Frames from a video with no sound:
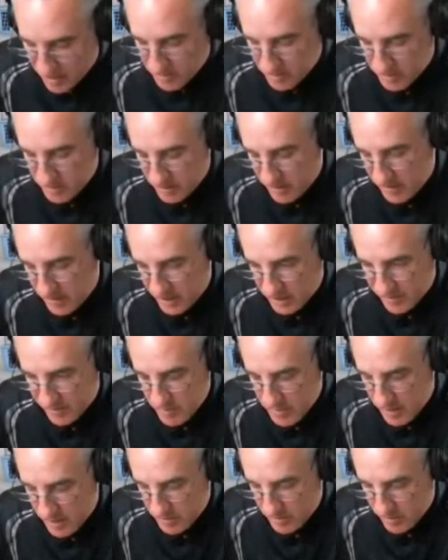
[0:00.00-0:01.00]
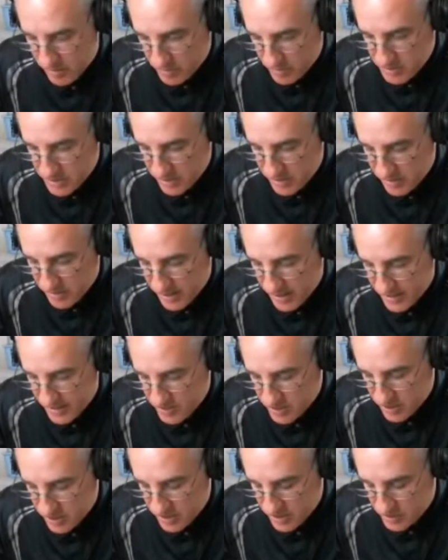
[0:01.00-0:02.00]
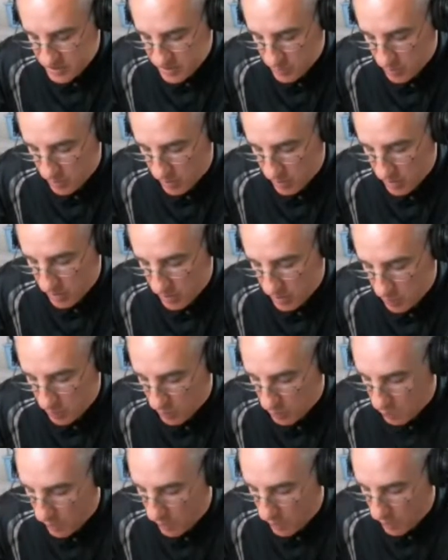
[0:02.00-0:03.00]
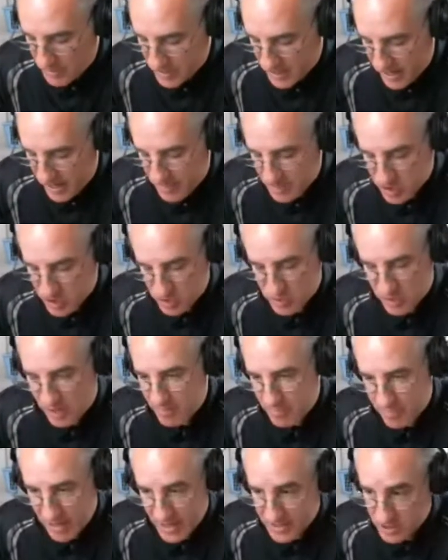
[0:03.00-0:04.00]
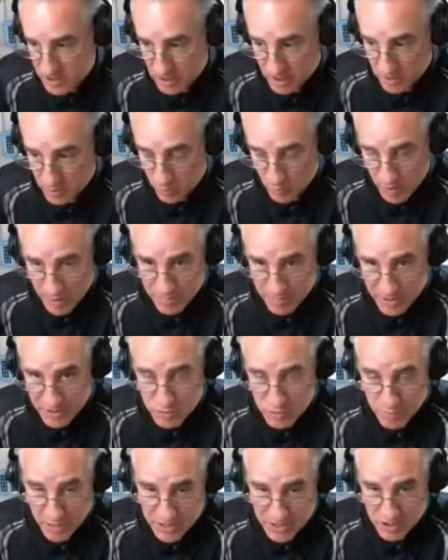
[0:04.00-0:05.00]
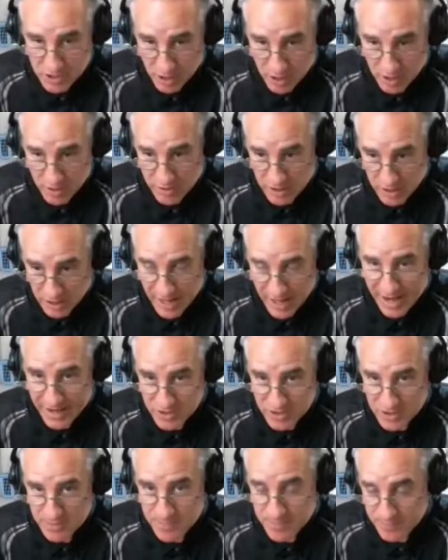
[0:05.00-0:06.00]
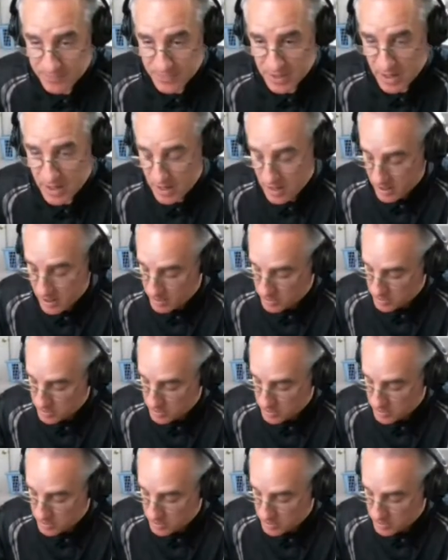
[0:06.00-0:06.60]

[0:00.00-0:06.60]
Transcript: Now, what's cool about the other thing I love about 13th Age is weapon damage is not based on the weapon; it's based on the class.